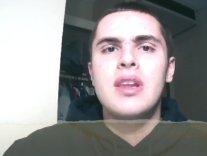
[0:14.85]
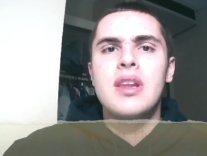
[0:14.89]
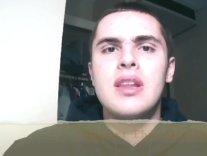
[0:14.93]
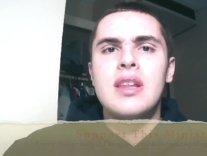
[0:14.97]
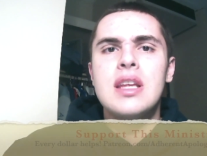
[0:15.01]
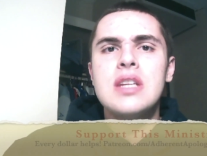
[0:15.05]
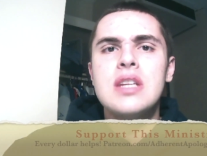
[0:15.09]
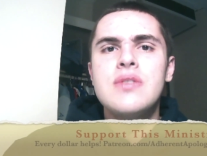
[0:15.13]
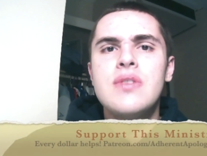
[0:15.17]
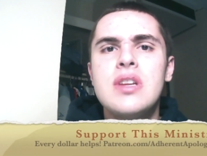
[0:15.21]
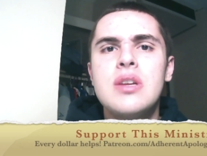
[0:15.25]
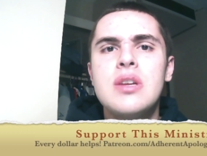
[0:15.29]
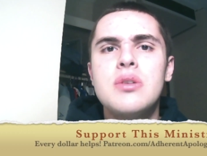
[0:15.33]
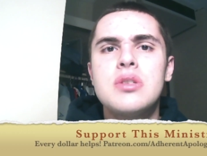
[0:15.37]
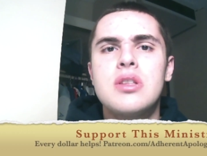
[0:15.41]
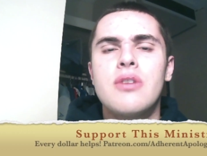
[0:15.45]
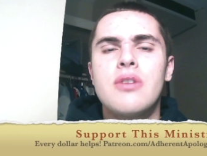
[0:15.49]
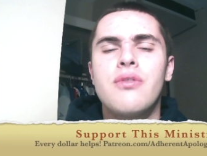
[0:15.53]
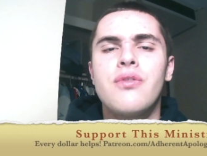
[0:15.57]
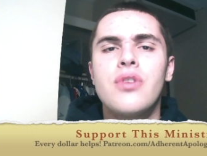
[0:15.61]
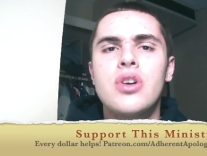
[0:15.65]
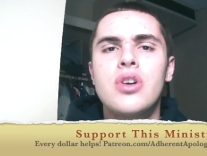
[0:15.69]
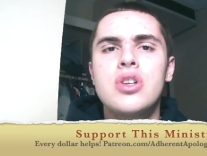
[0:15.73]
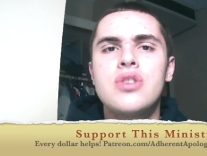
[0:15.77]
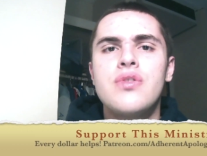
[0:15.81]
This video is the
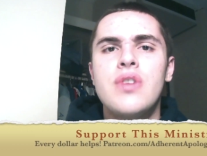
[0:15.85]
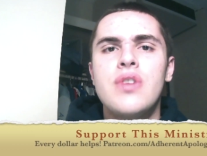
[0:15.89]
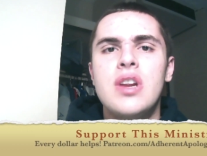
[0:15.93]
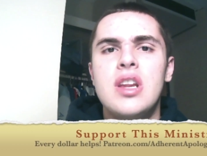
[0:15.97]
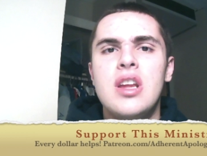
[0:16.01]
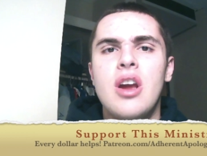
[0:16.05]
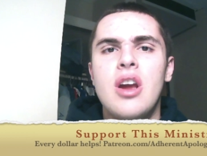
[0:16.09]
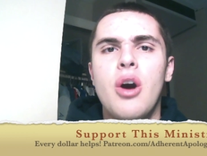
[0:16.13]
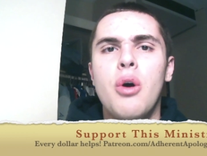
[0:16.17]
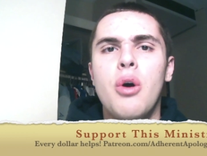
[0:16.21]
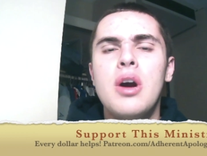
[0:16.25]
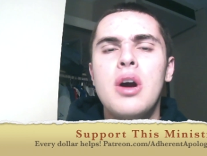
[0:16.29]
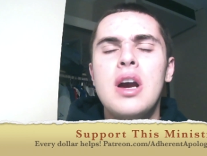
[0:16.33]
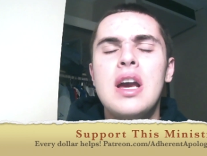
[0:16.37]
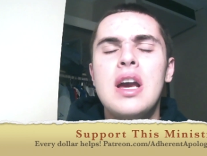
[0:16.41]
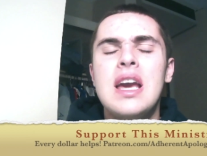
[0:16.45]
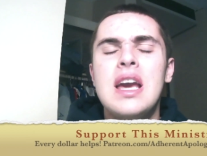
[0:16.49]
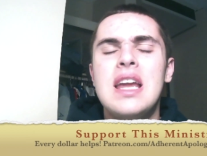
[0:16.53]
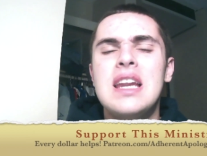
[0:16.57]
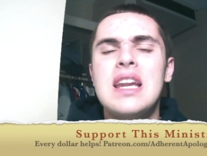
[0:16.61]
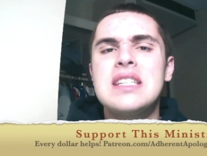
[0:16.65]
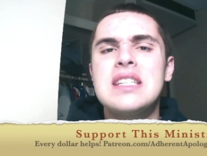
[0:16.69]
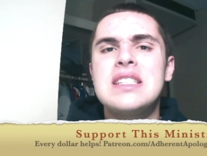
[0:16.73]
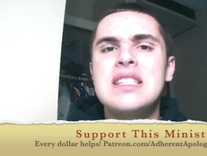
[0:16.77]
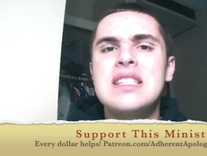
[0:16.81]
first video
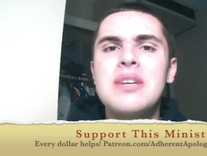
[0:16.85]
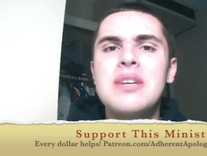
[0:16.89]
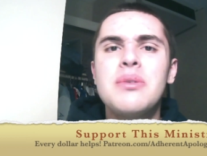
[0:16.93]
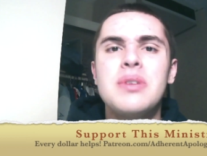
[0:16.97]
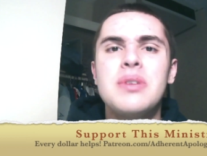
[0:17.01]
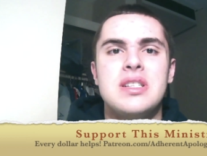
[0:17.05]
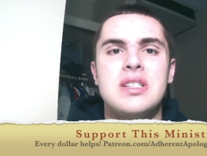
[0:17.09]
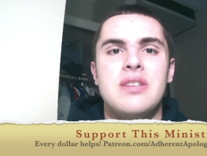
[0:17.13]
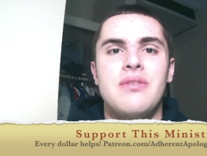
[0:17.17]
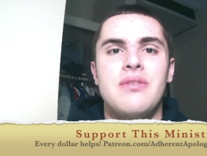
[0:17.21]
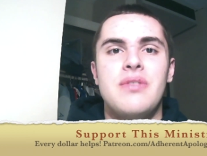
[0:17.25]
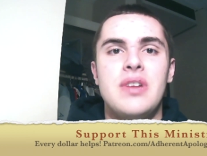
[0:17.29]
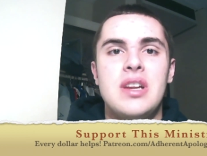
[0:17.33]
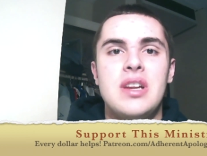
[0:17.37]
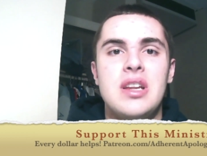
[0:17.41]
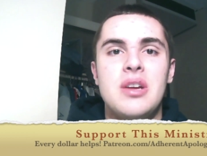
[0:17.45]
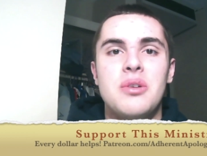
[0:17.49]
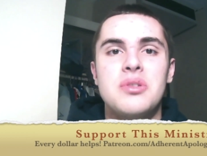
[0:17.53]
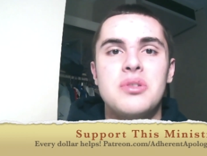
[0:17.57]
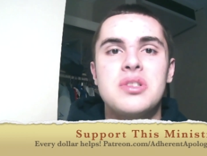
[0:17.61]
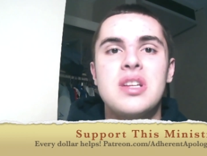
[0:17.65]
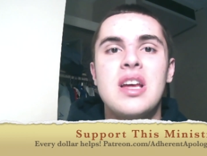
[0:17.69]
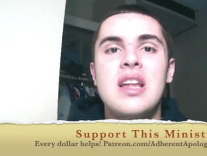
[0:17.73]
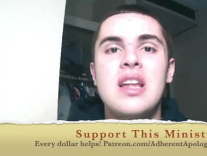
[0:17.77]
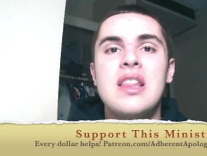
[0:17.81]
in a series of
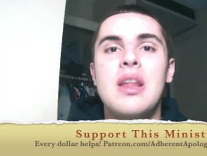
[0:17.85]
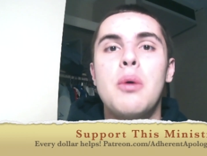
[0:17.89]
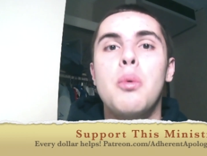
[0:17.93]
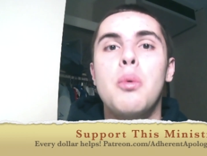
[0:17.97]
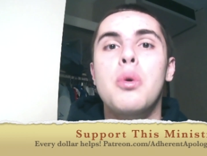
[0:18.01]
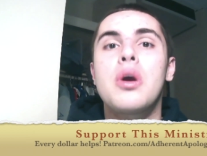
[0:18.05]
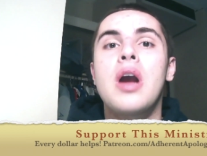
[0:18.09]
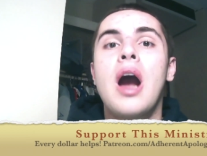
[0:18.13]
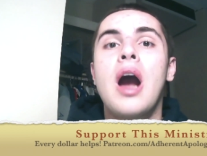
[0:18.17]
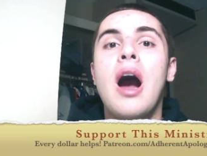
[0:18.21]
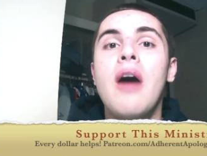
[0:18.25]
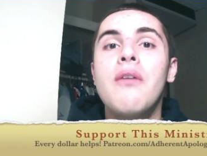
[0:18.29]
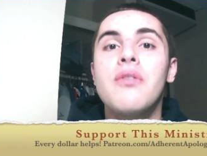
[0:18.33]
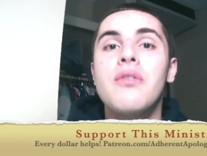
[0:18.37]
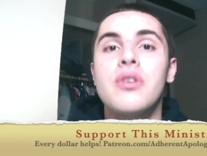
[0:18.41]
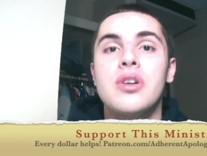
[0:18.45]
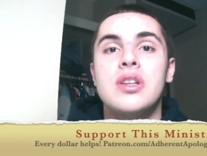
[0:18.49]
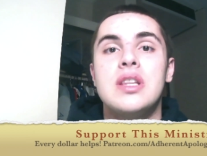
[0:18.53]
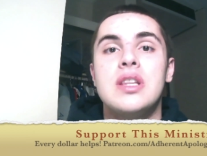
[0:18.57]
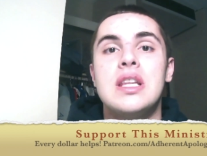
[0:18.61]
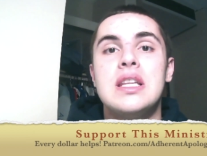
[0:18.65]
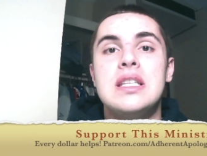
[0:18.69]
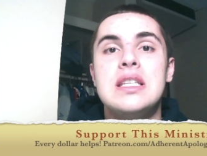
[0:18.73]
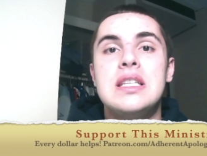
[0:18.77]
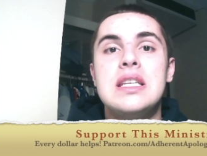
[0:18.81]
videos that will cover
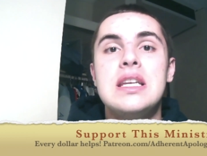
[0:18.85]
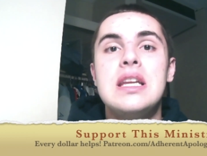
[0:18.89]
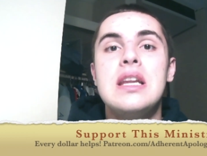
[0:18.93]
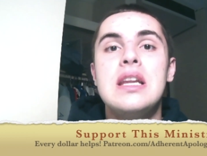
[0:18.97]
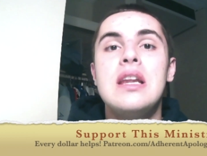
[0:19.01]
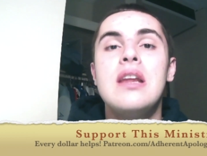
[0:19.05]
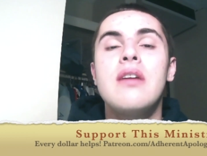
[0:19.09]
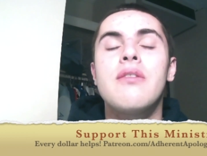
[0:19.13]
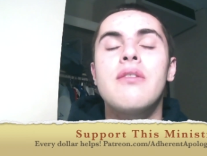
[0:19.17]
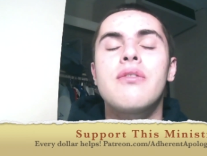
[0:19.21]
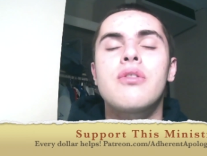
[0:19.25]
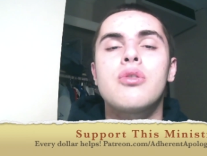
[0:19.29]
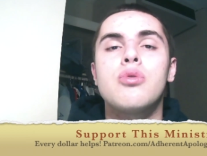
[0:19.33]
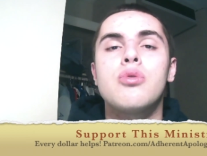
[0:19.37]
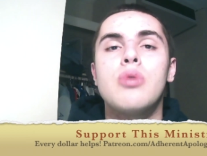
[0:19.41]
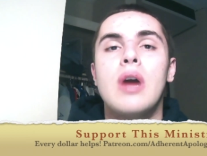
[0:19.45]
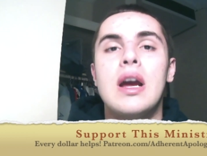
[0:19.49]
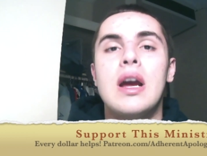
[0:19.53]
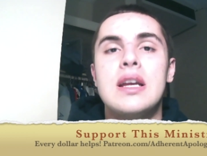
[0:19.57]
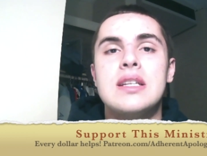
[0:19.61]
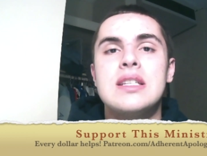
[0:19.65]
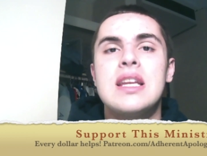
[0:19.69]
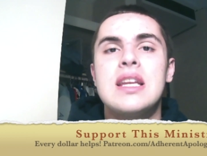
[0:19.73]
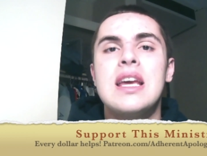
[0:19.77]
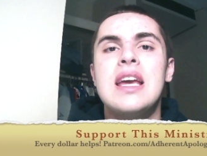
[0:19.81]
the deity of
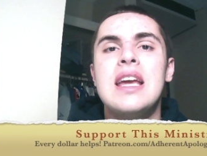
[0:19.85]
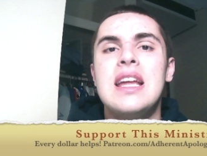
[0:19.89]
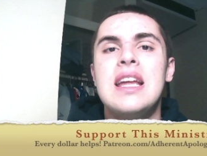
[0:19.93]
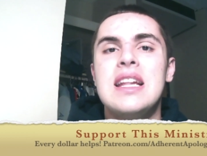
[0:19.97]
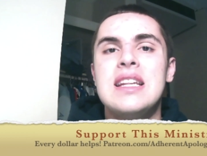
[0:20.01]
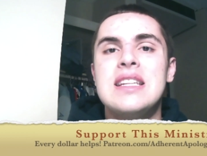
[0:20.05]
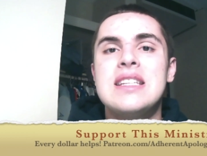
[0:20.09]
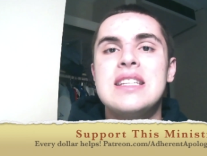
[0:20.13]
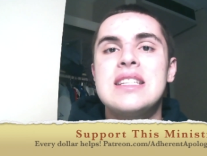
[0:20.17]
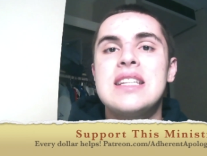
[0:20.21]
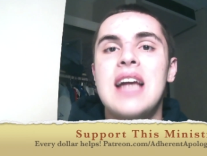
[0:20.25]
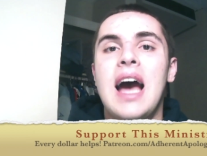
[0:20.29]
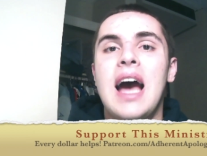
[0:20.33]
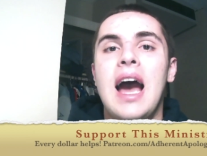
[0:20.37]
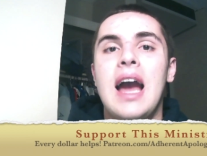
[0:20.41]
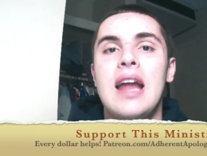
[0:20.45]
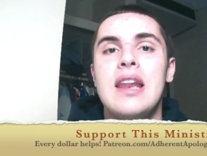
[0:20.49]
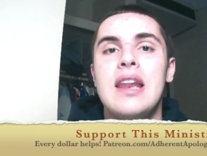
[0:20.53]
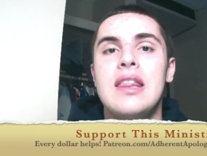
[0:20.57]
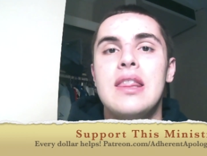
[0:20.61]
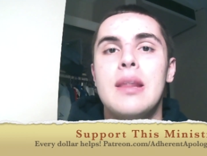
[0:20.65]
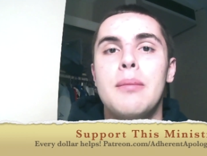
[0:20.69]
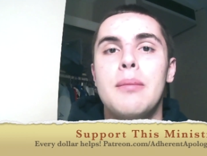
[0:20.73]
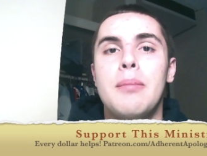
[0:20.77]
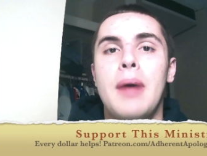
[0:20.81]
Christ
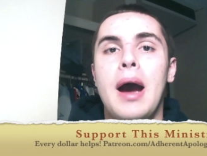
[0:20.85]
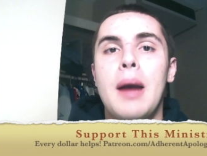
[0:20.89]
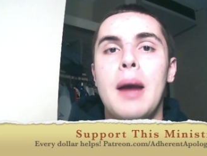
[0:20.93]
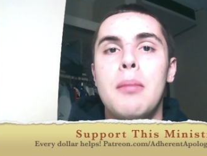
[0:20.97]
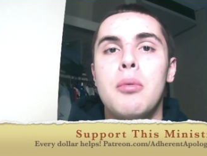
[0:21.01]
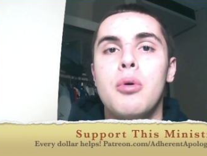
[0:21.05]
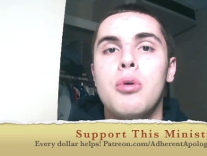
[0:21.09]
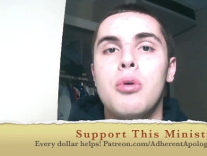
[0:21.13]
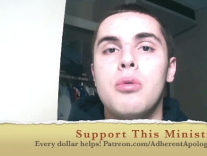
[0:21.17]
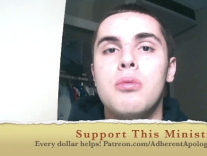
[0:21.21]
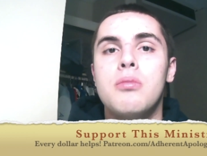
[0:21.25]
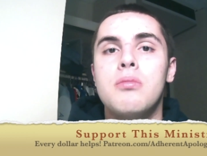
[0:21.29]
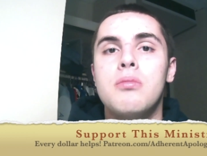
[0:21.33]
inside the Bible.